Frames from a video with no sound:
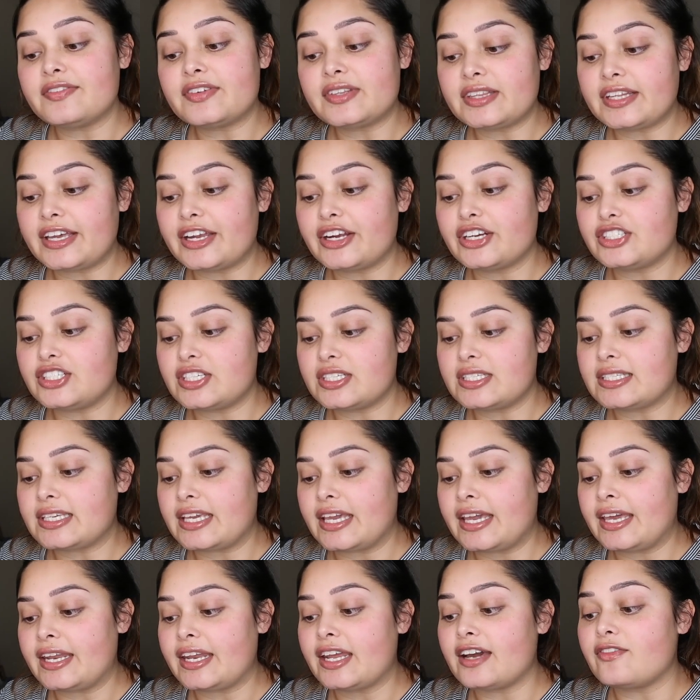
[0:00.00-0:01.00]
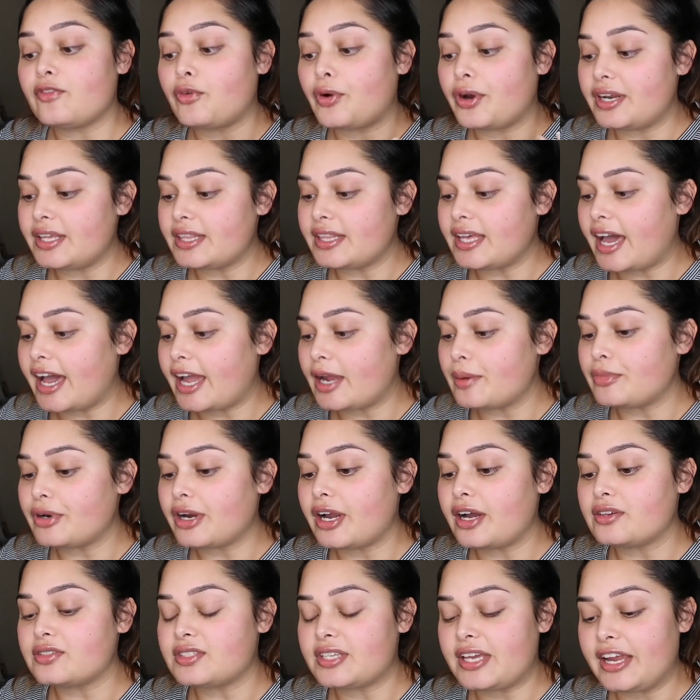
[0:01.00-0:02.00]
even layer to skin, avoiding the
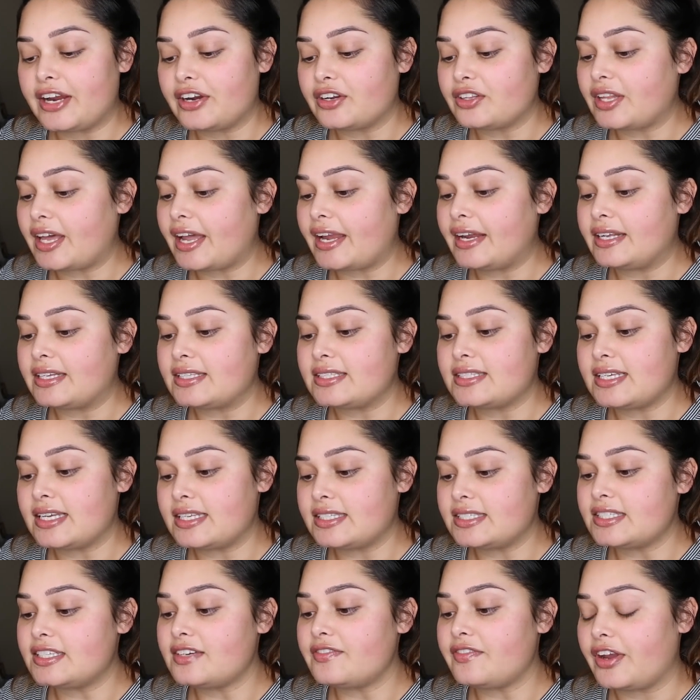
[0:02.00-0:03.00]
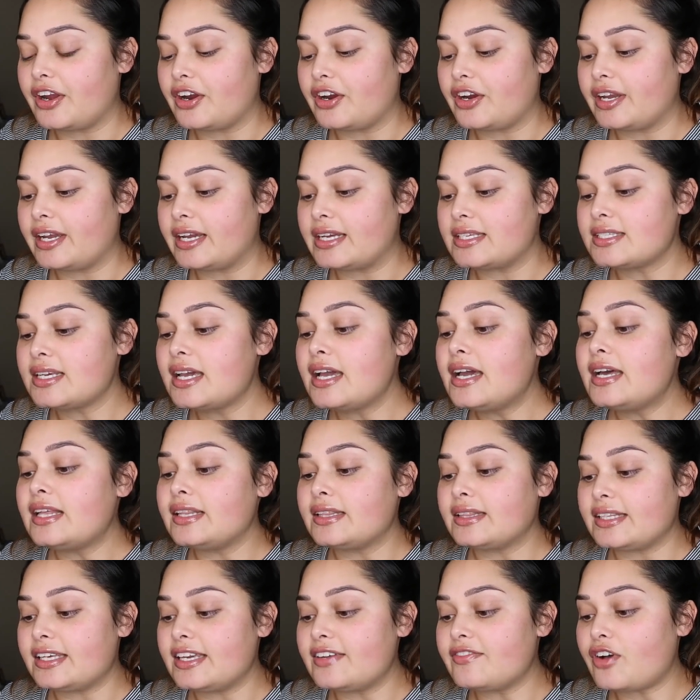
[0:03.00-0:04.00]
eyebrows, hairline, and sensitive areas.
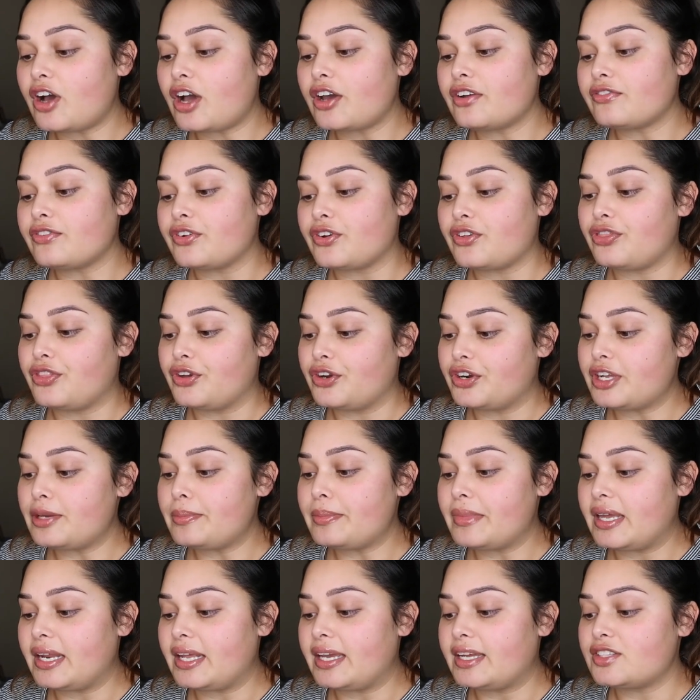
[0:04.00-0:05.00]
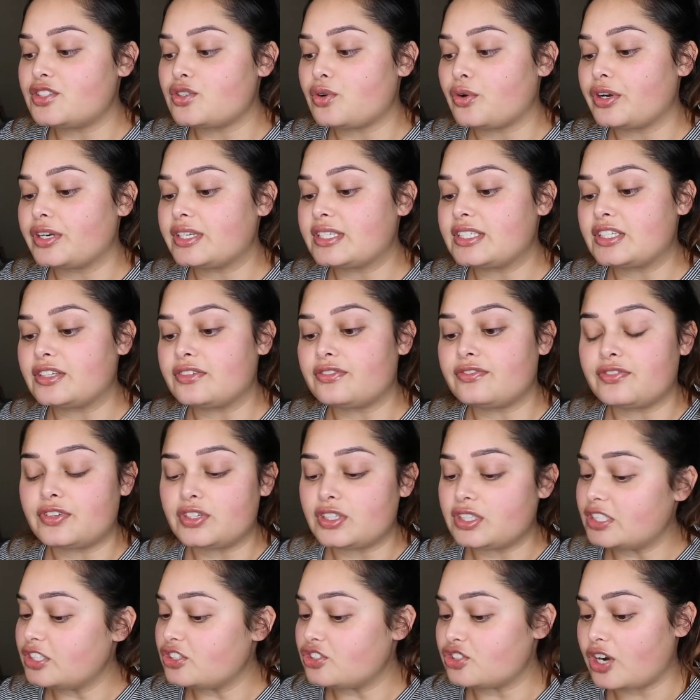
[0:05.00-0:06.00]
Leave on for 30 minutes or until
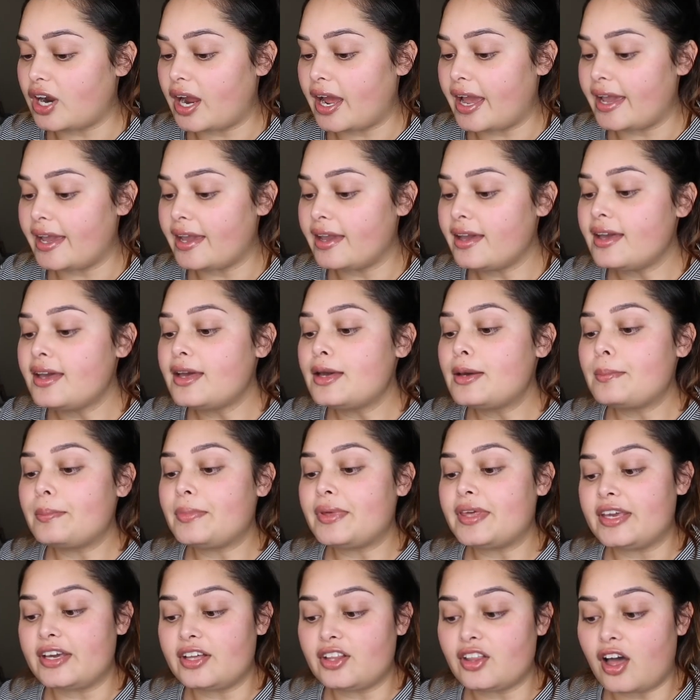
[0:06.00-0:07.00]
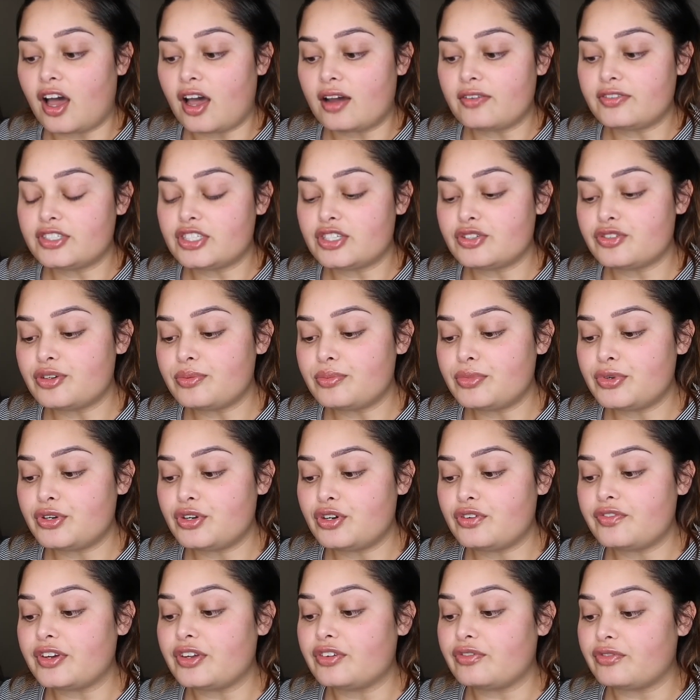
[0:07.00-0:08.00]
fully dry. Peel off to
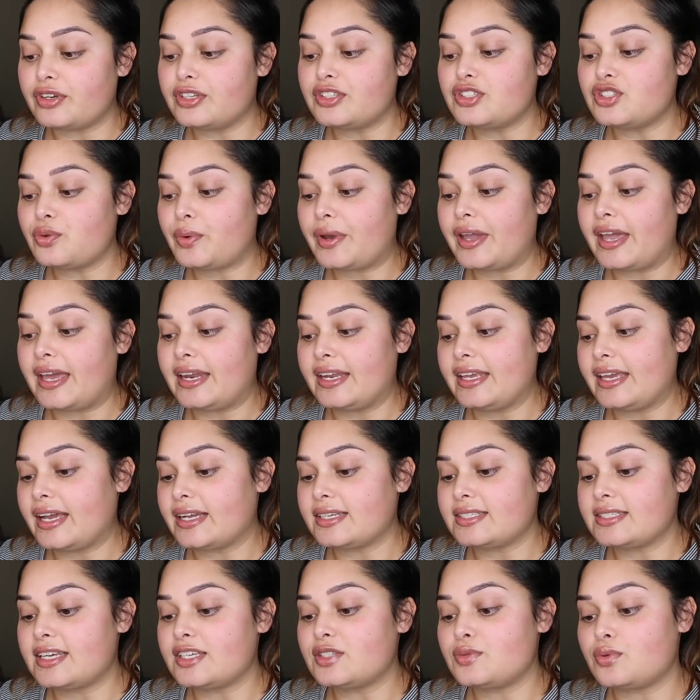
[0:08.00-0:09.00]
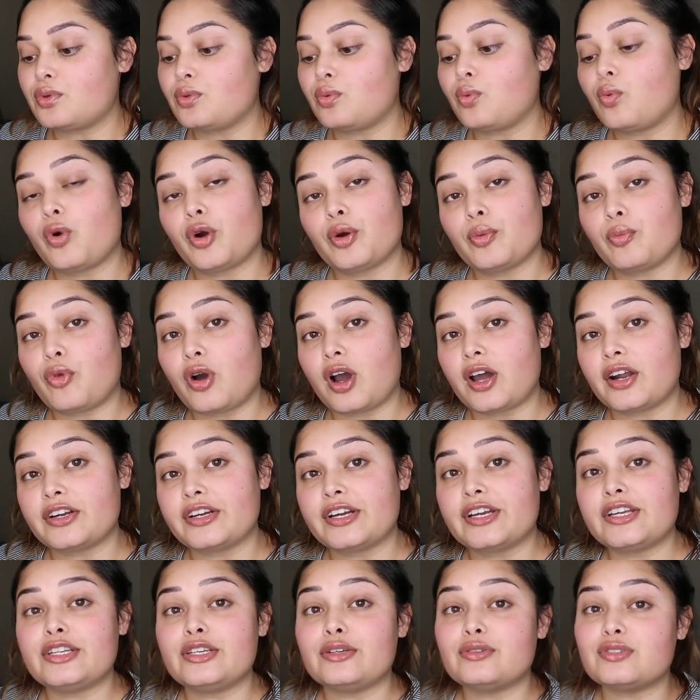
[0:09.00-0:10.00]
remove and rinse away any excess with warm water,
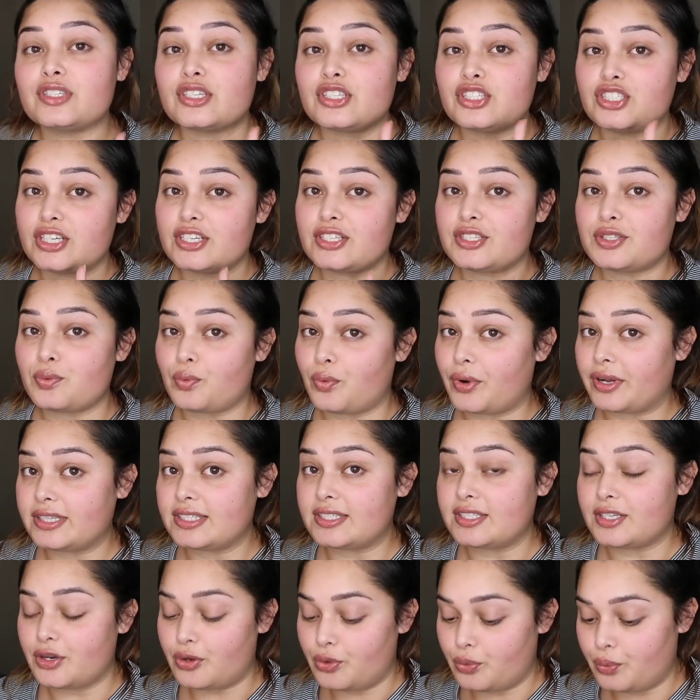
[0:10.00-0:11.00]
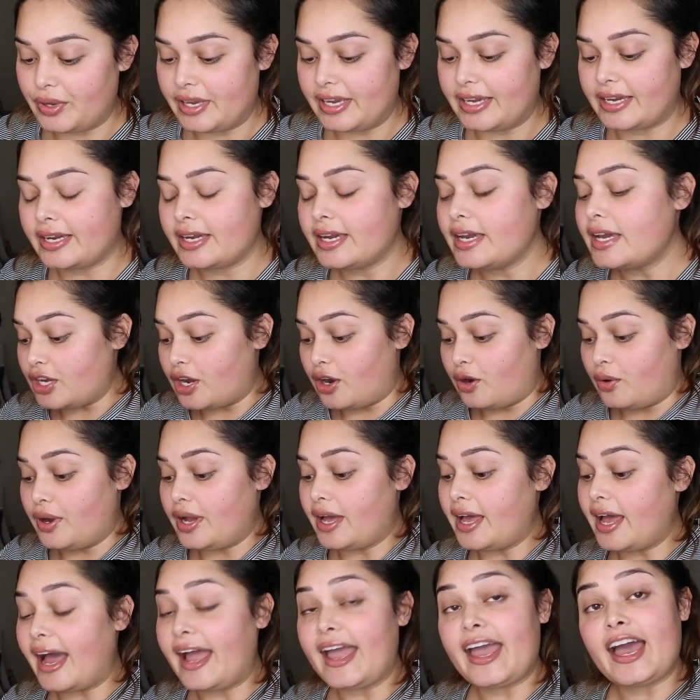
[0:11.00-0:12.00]
and use it just once a week. So
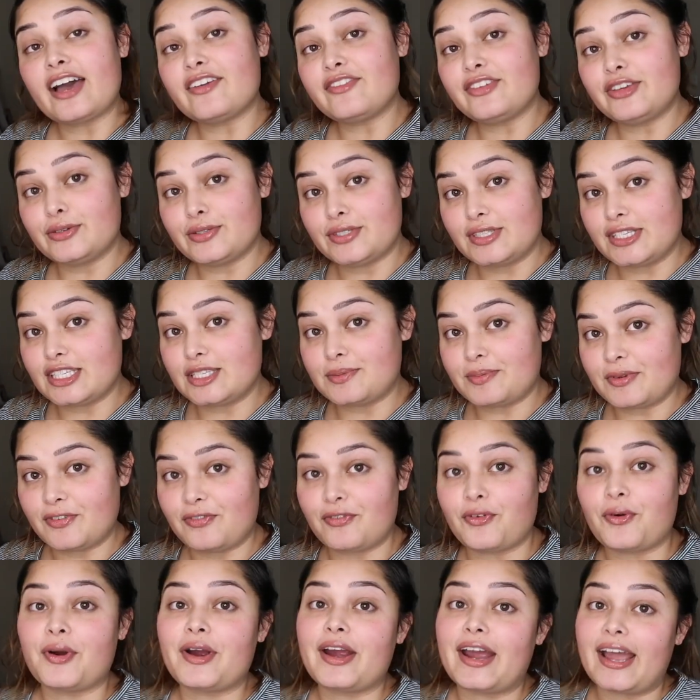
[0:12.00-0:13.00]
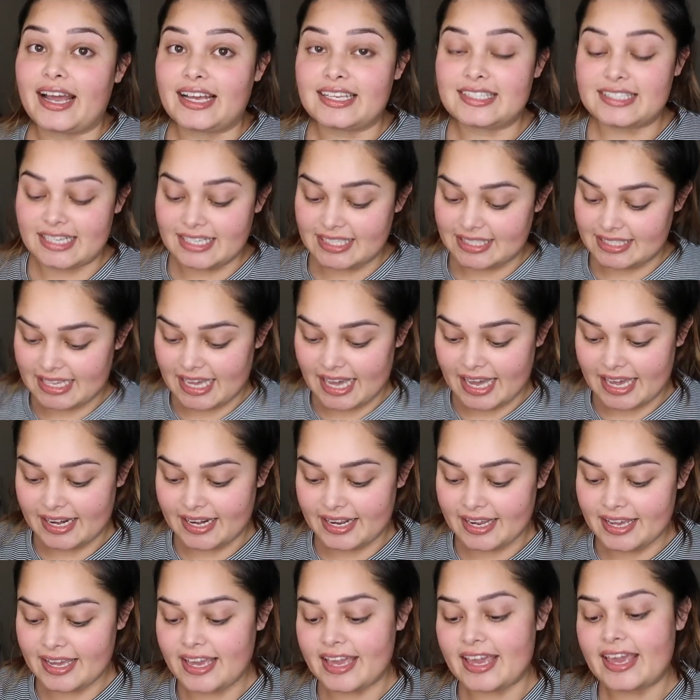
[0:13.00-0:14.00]
I have used this before, as I said,